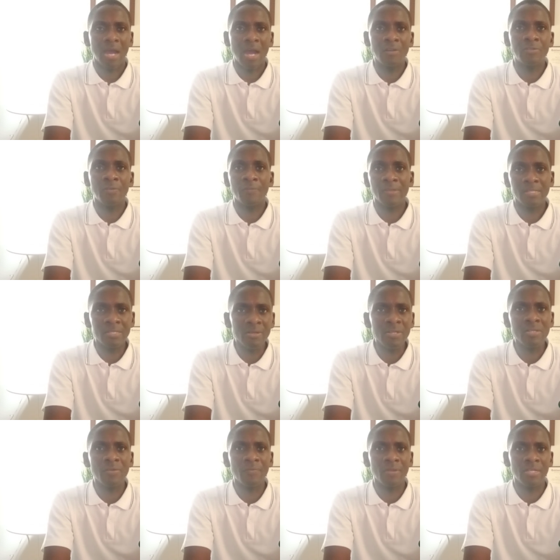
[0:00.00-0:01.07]
out of the
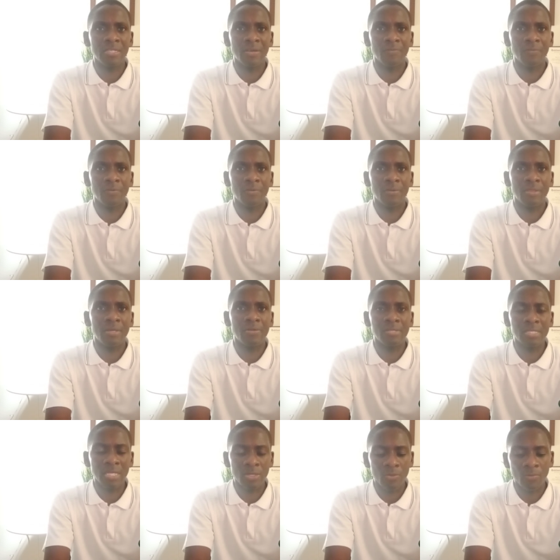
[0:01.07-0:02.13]
series of interviews, they will
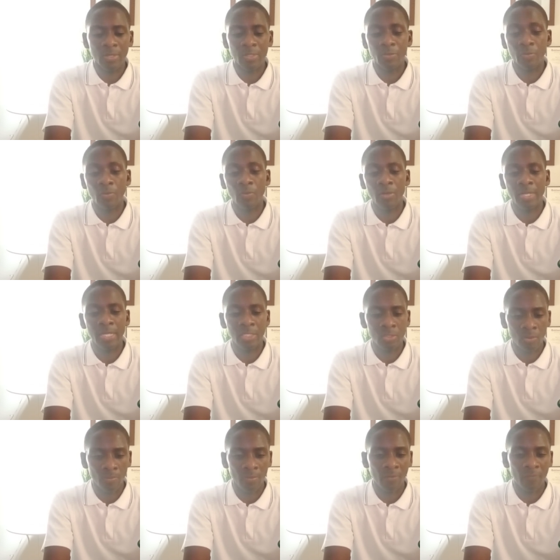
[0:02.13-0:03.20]
send you what you call a
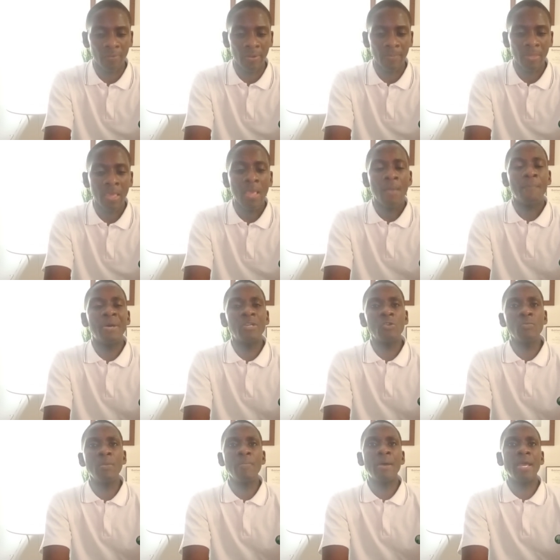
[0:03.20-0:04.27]
job offer. But
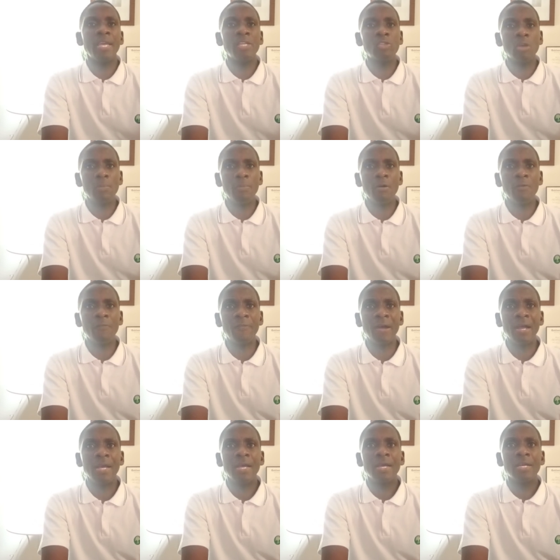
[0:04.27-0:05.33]
remember, a job
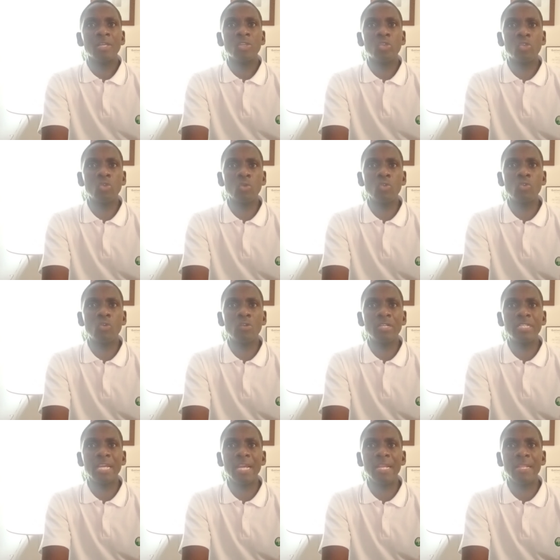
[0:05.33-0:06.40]
offer should
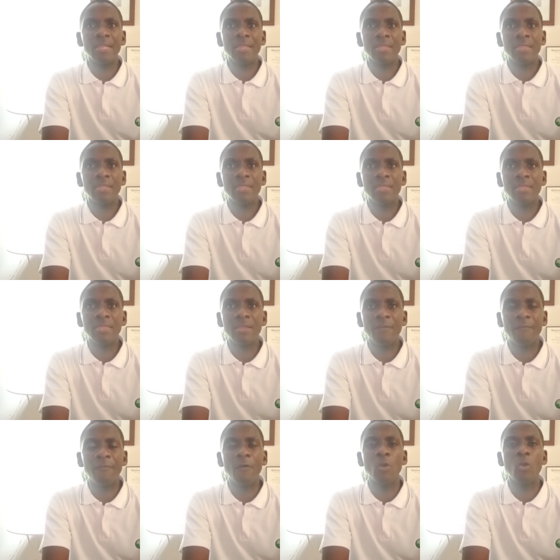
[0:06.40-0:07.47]
contain
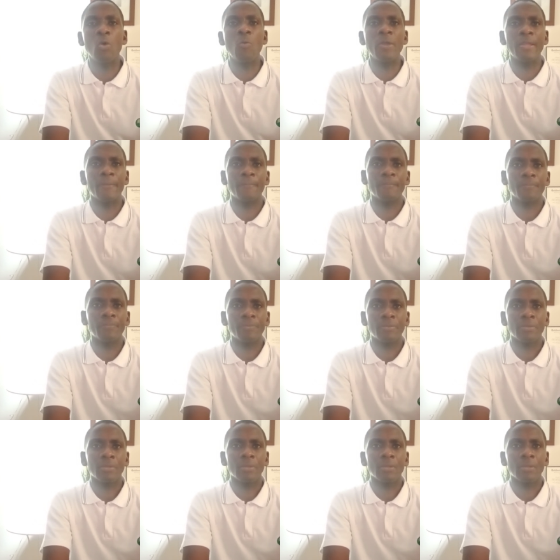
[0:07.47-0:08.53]
the following.
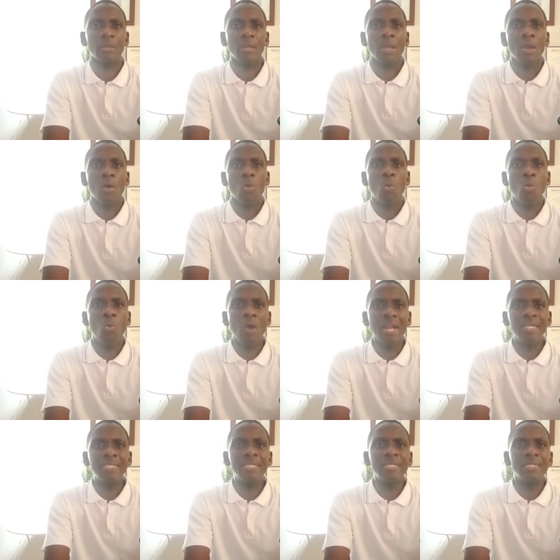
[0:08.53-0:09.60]

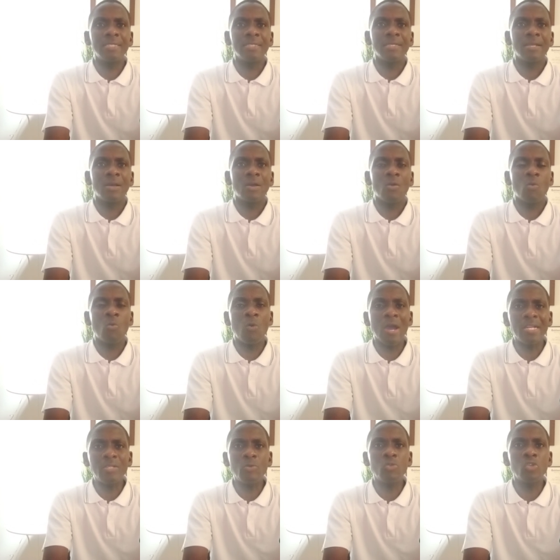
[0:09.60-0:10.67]
What,
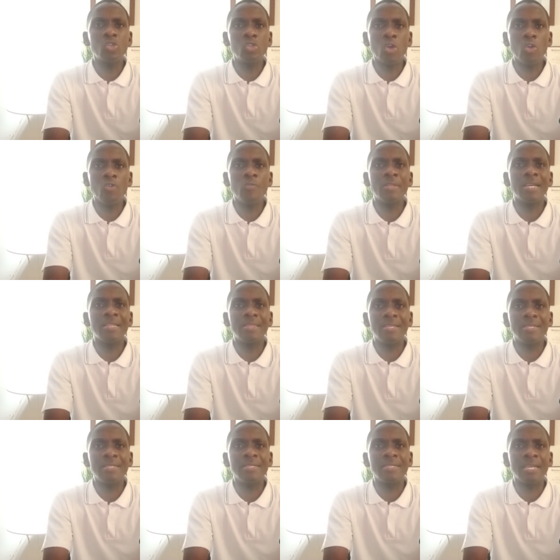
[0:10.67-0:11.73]
what will show you that
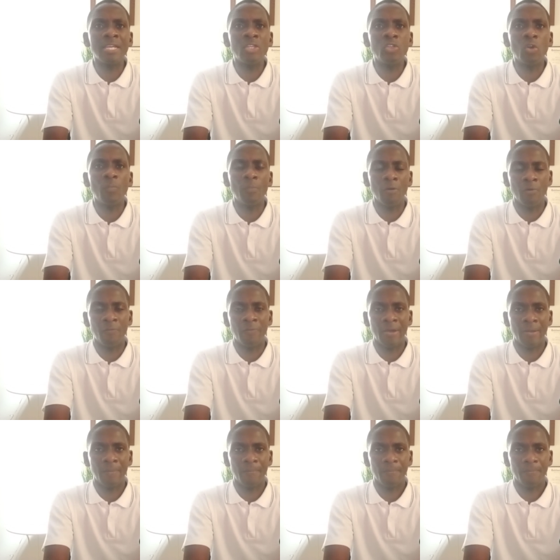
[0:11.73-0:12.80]
this is a job offer,